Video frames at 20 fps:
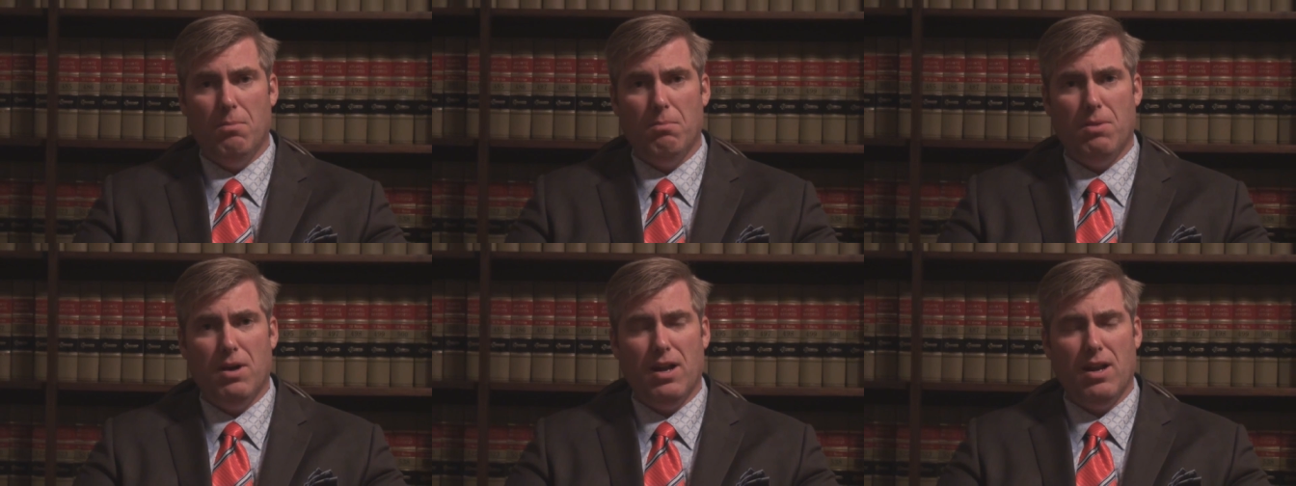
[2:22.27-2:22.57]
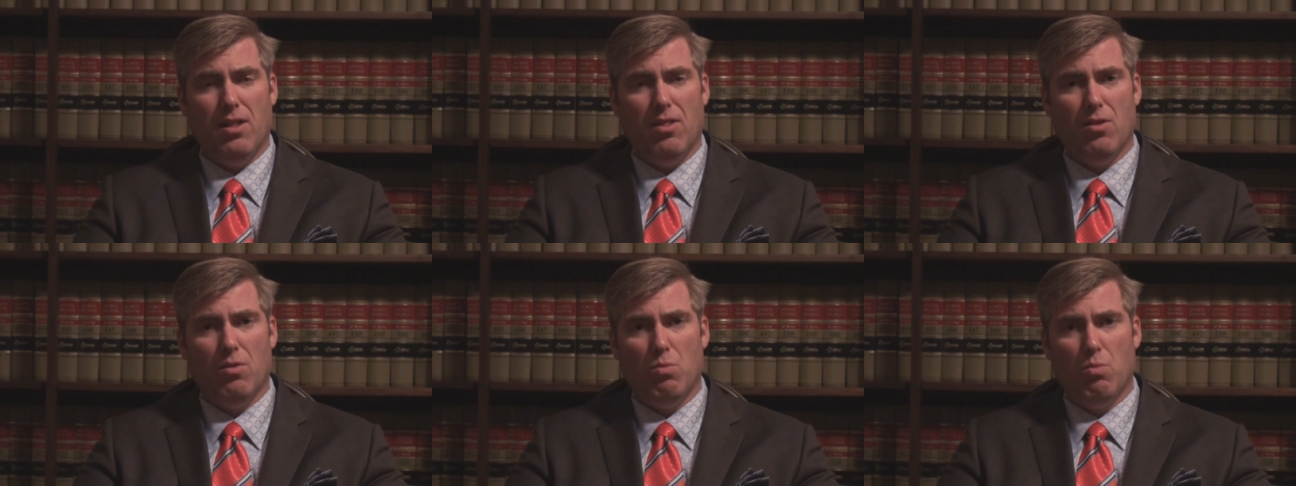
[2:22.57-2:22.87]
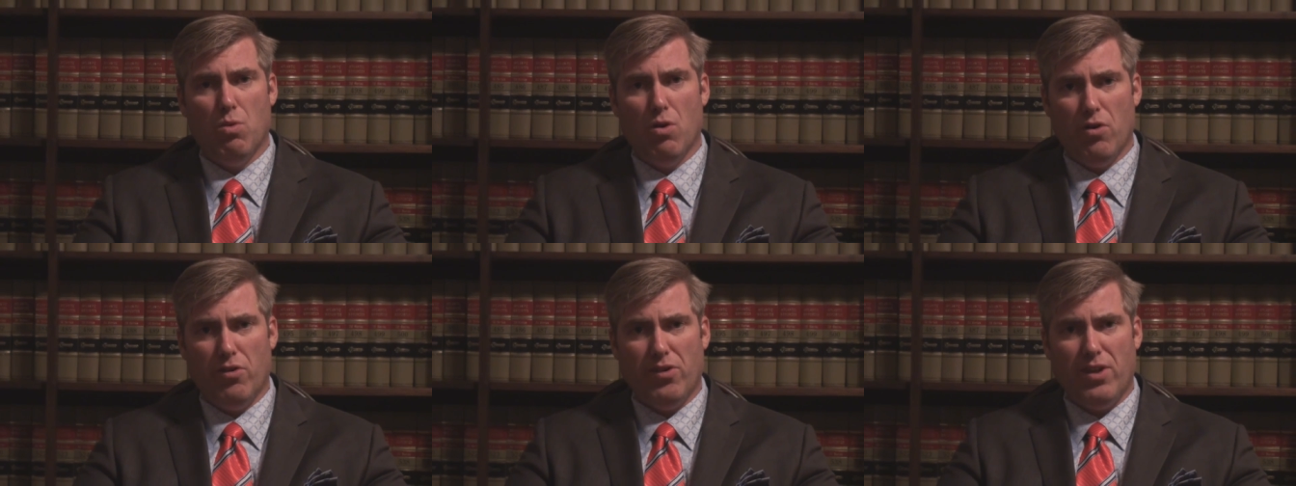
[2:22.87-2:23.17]
But the
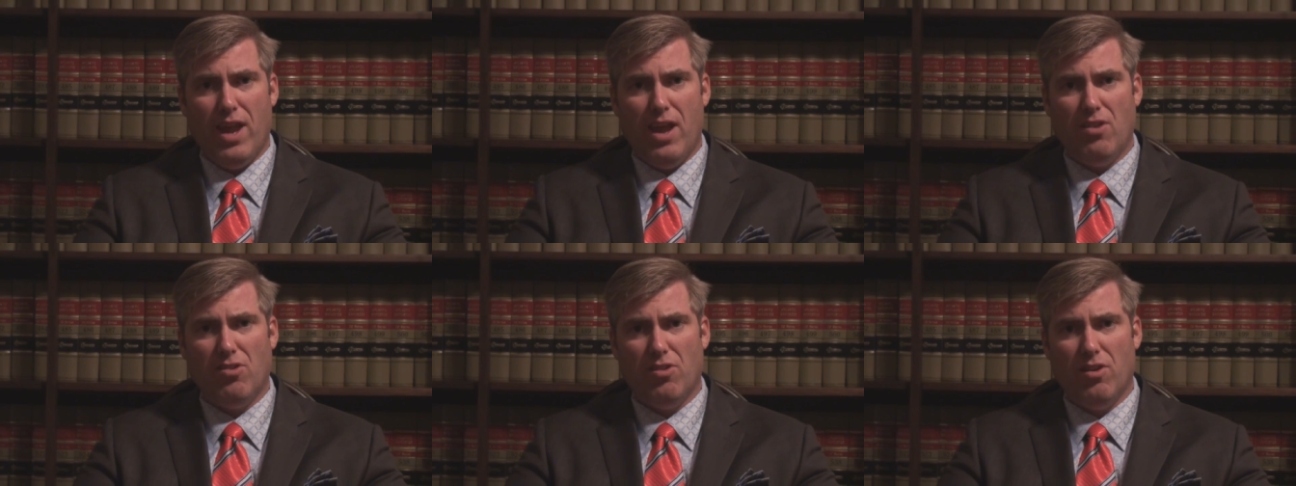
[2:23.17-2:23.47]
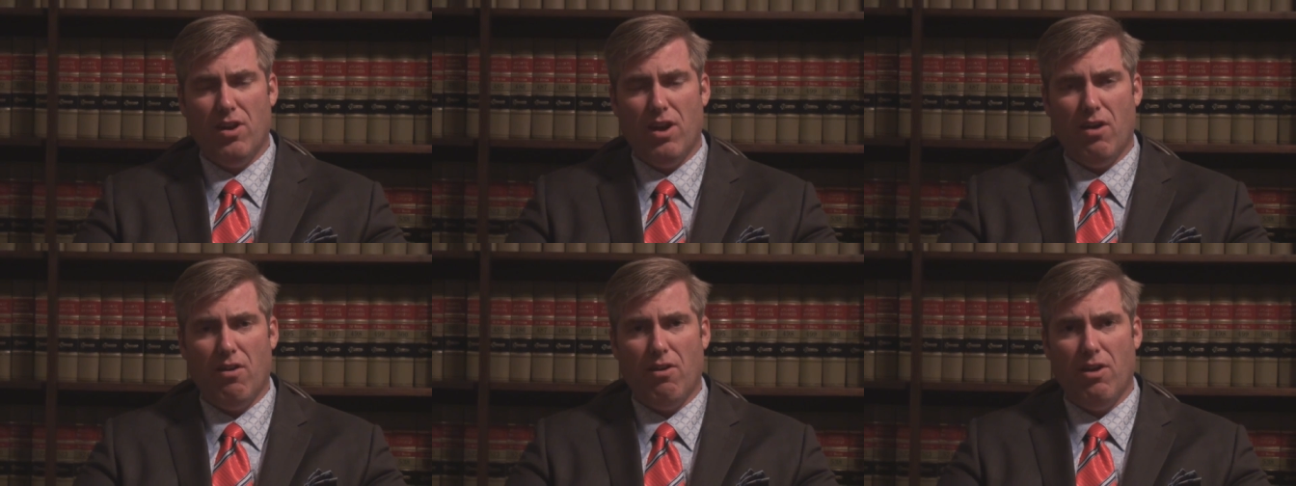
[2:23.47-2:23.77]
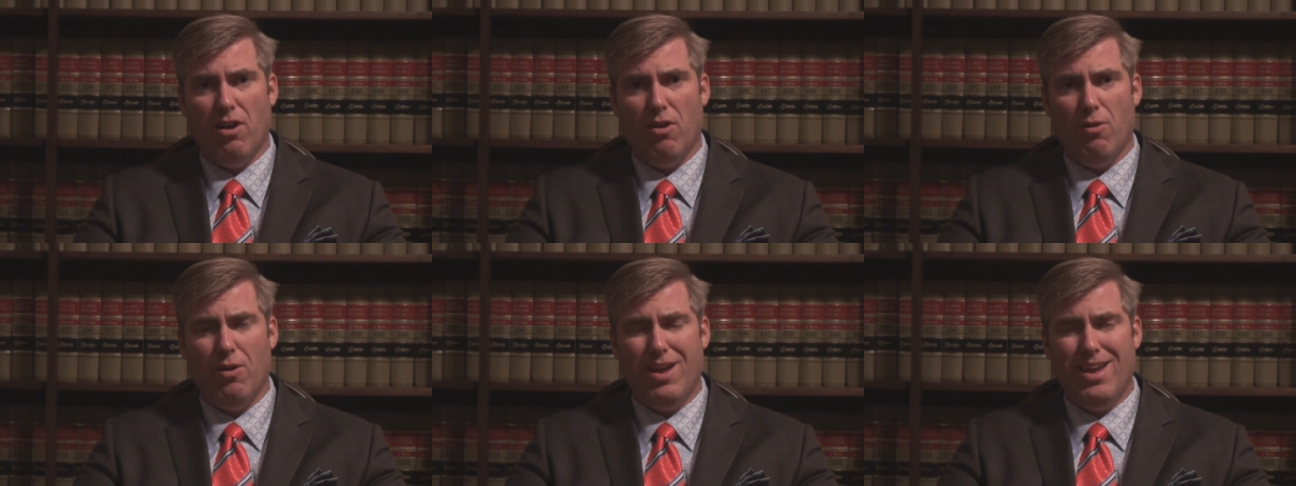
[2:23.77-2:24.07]
worst case
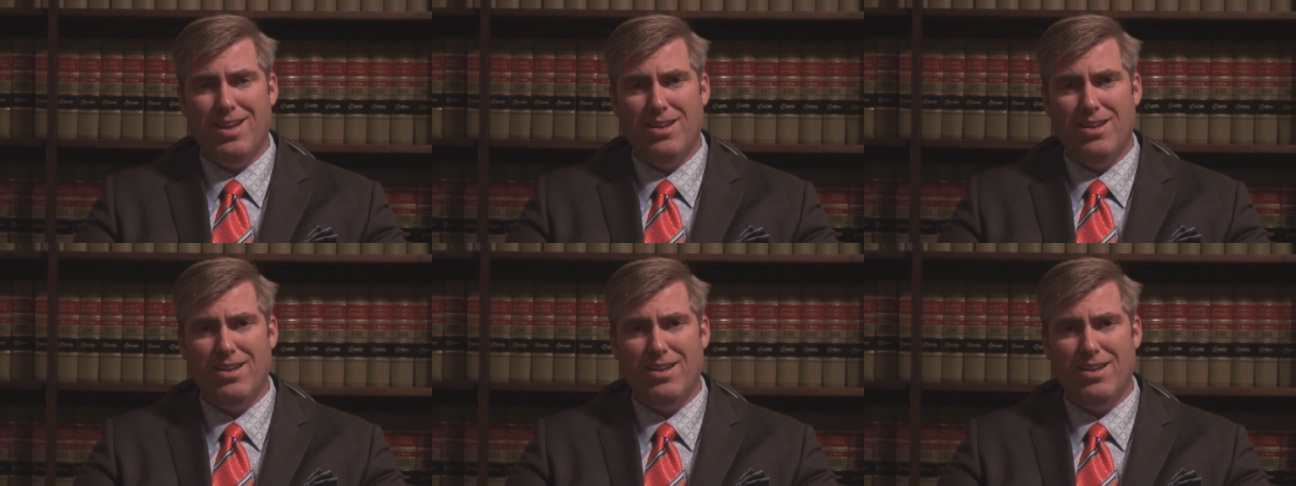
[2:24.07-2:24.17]
scenario